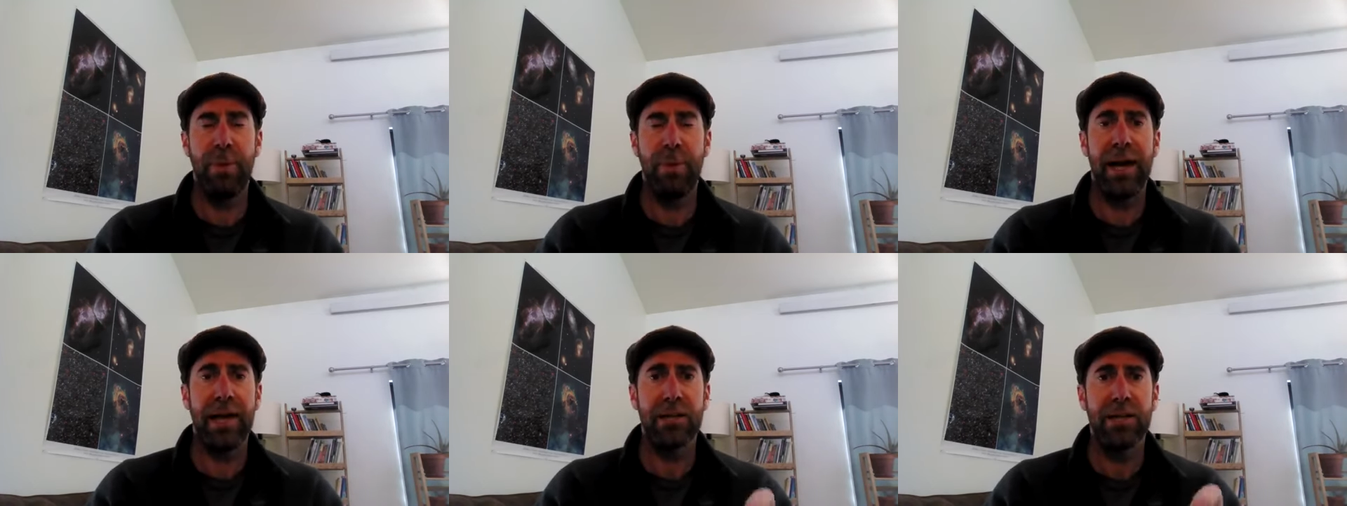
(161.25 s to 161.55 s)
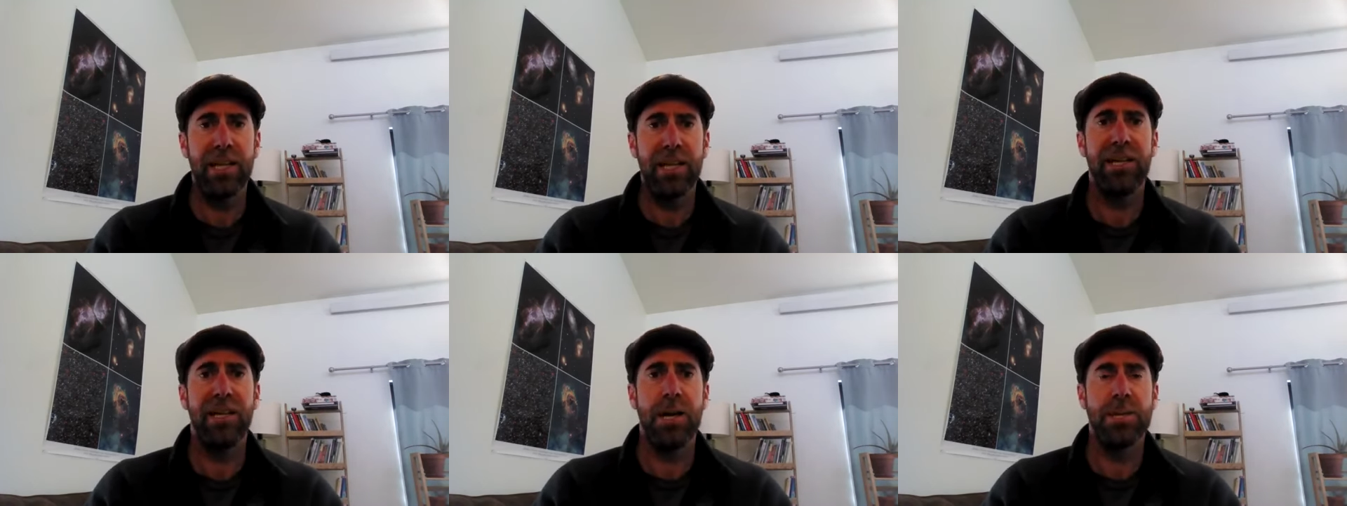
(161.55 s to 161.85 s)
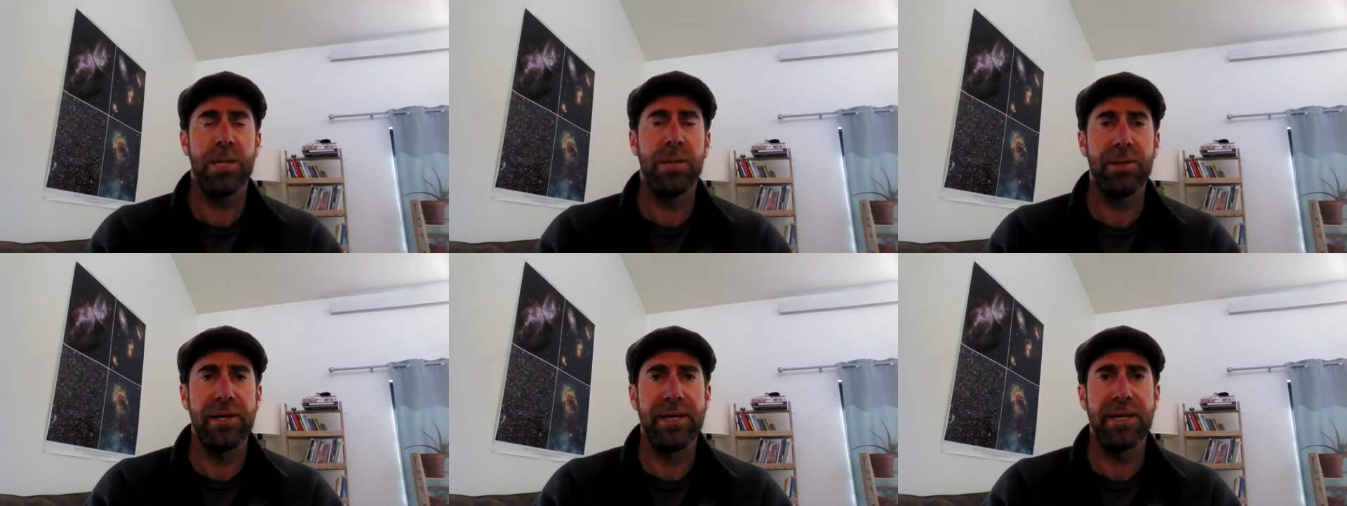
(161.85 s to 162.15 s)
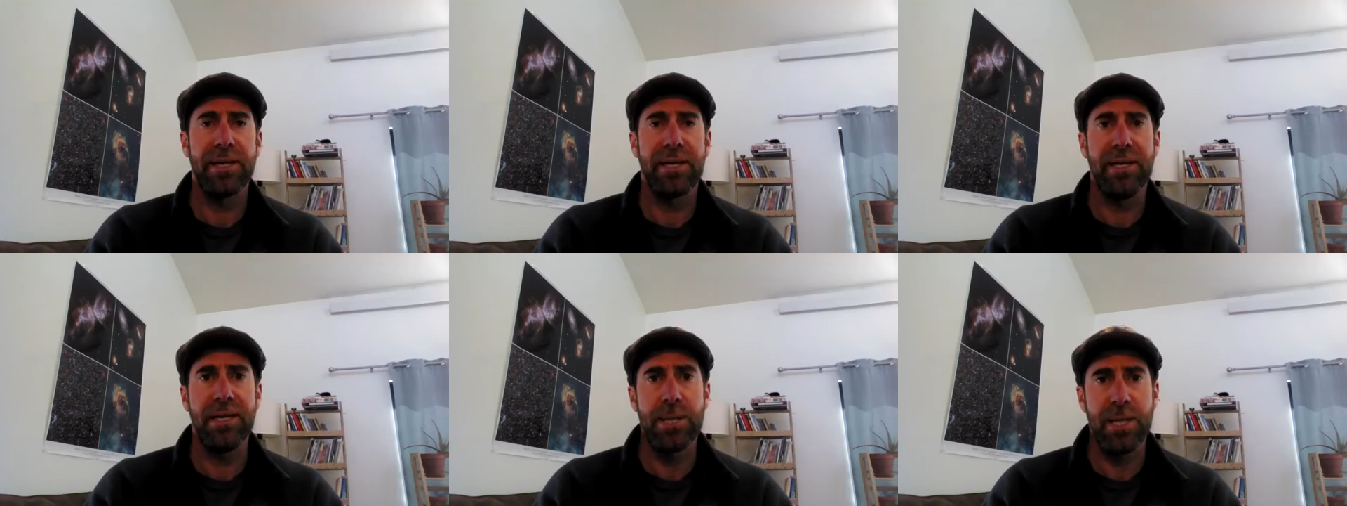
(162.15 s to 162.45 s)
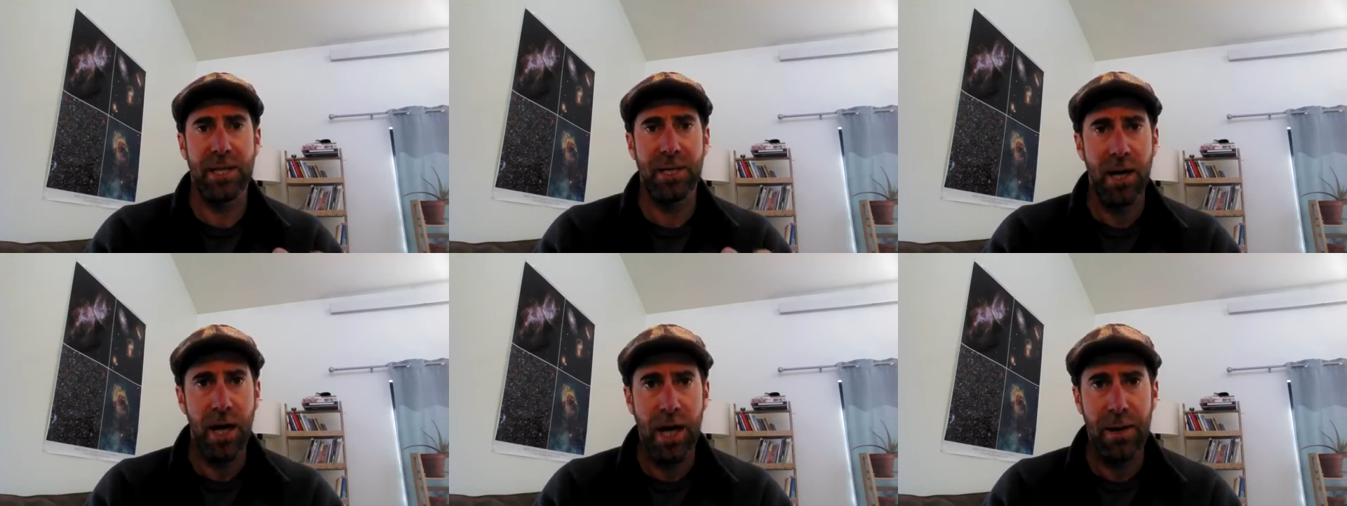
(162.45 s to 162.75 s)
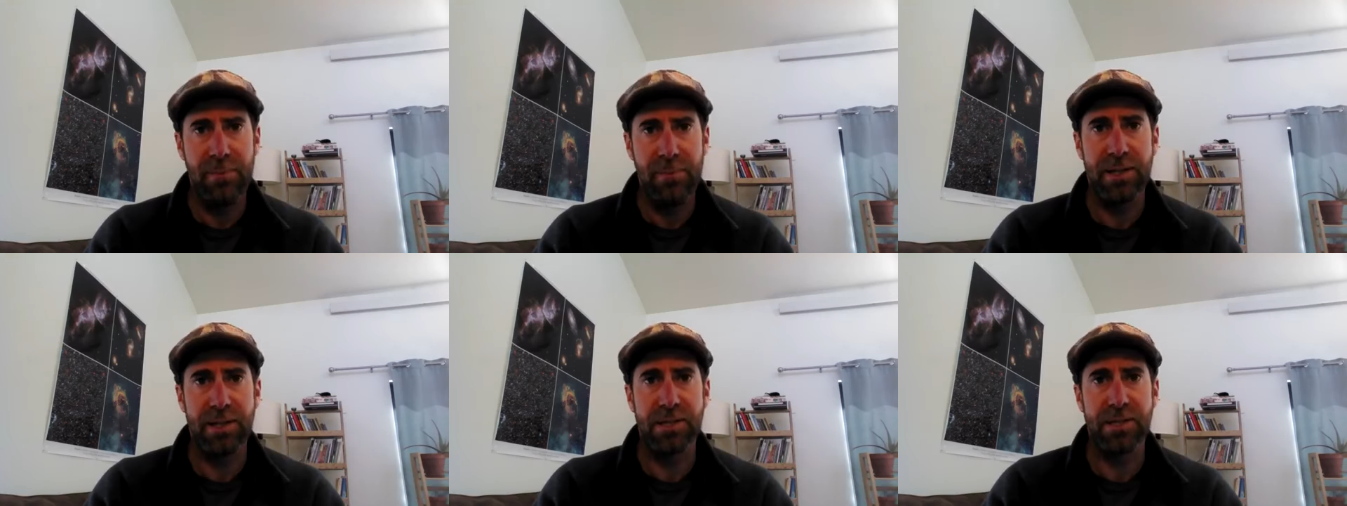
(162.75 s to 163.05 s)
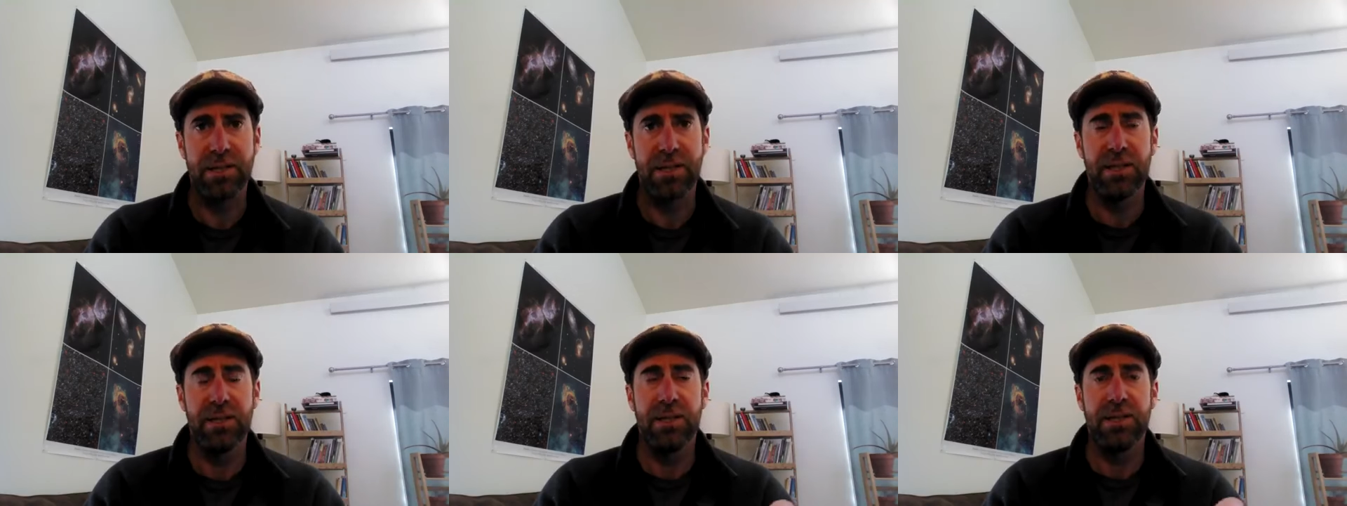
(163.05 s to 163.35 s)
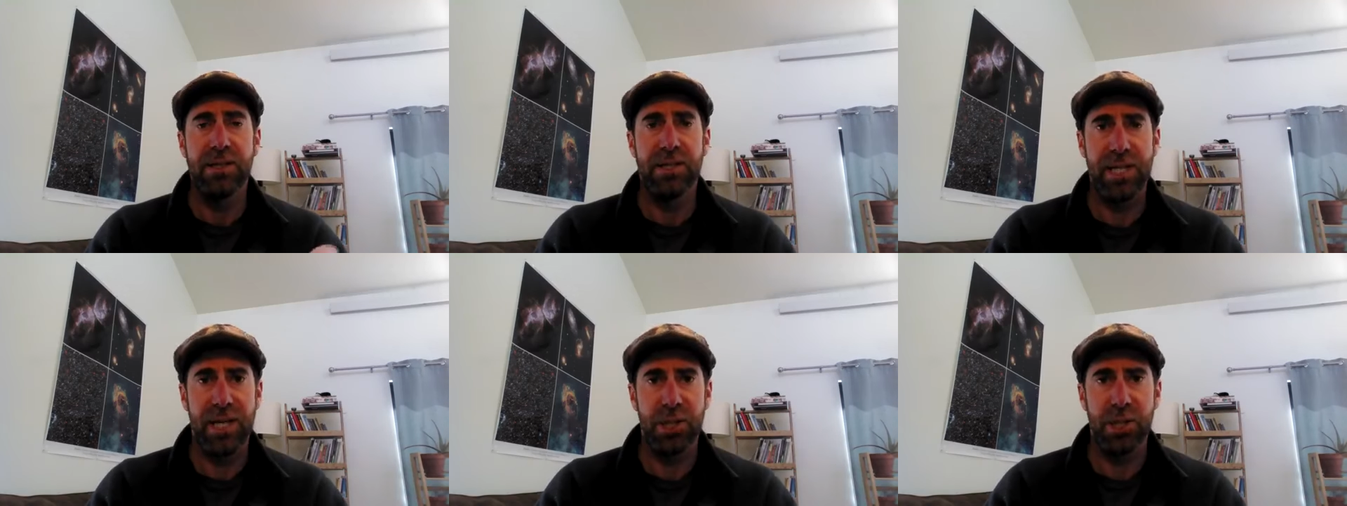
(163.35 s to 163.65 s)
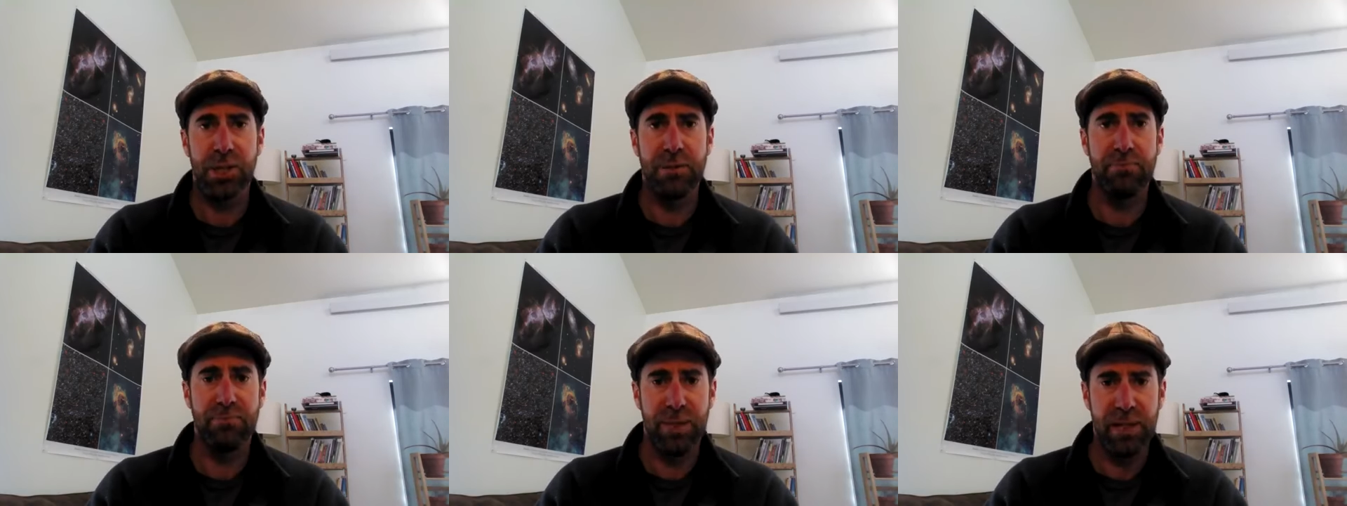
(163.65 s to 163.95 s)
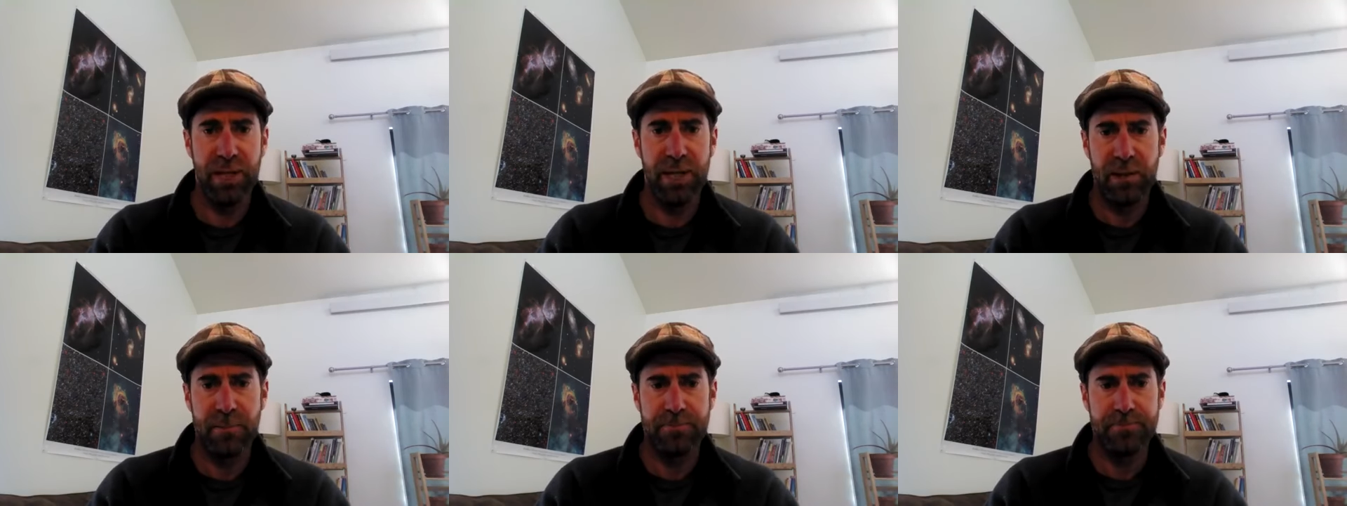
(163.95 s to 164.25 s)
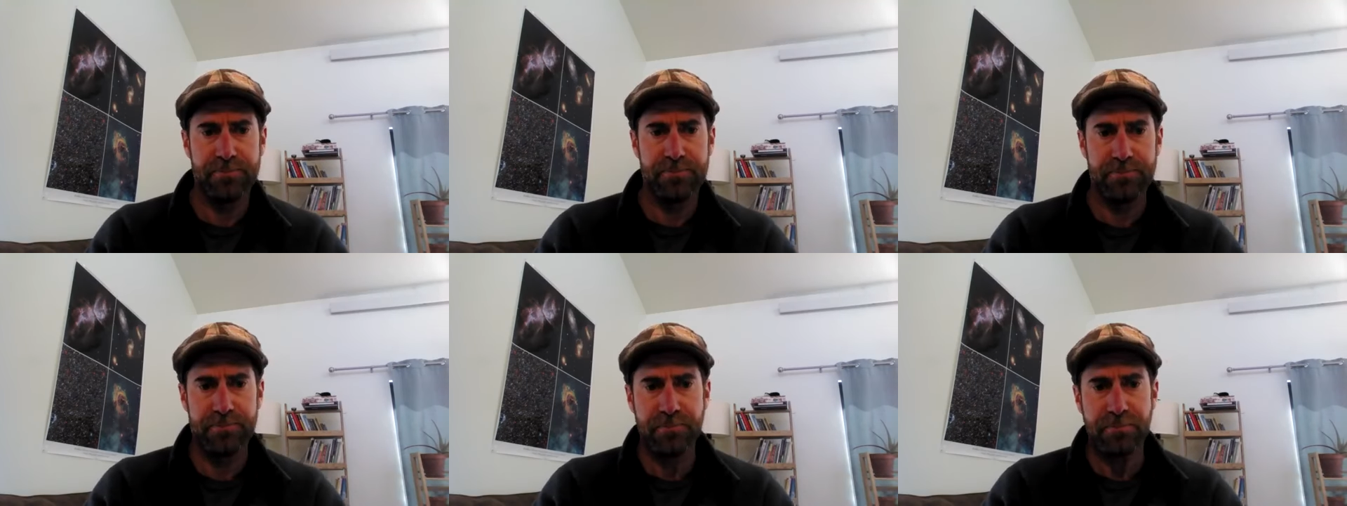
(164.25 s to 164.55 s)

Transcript: by clicking on the link in the comments section below.